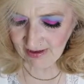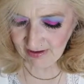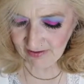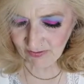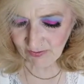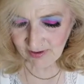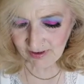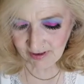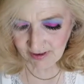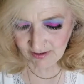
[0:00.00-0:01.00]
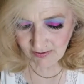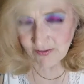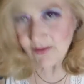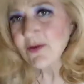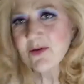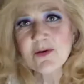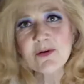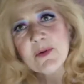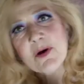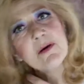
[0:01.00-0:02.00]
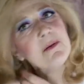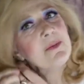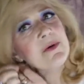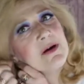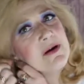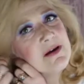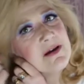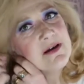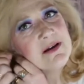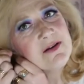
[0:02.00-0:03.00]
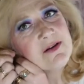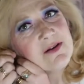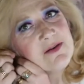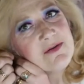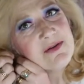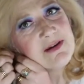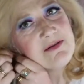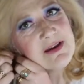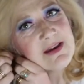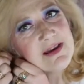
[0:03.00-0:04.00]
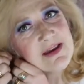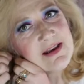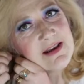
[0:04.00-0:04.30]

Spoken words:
So here goes. I'll pop another earring in.